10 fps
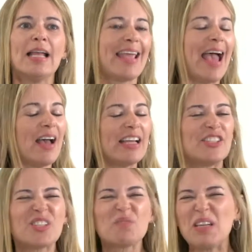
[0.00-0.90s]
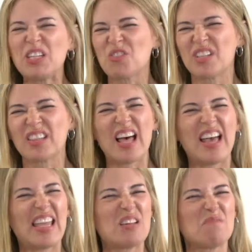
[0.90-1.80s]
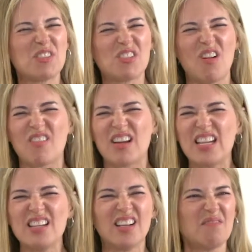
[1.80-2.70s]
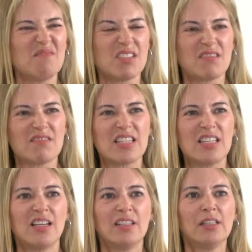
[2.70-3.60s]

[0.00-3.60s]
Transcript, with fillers: Yeah, it just means you're in line. I'm sorry. I'm sorry.